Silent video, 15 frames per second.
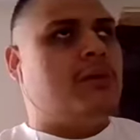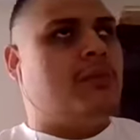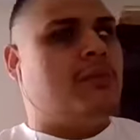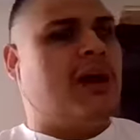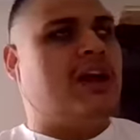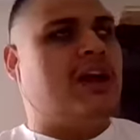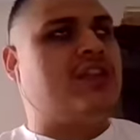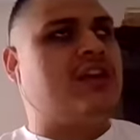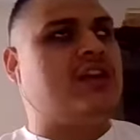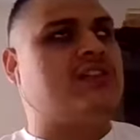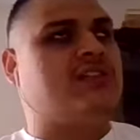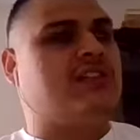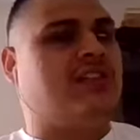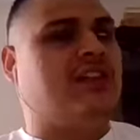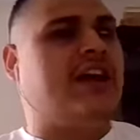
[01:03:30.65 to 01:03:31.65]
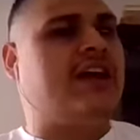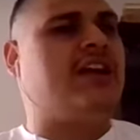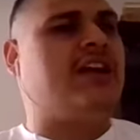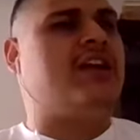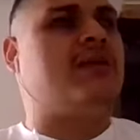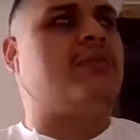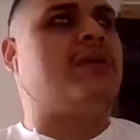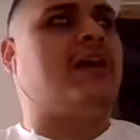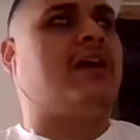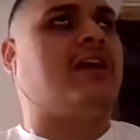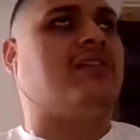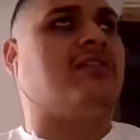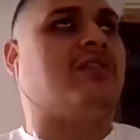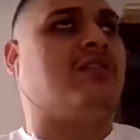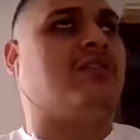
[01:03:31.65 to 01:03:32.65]
My thing is, let him
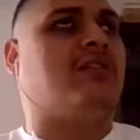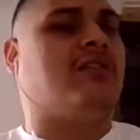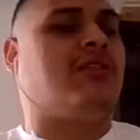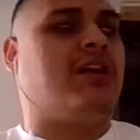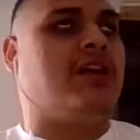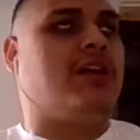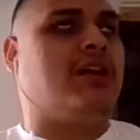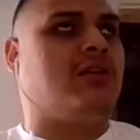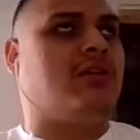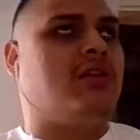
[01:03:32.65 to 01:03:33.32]
as like,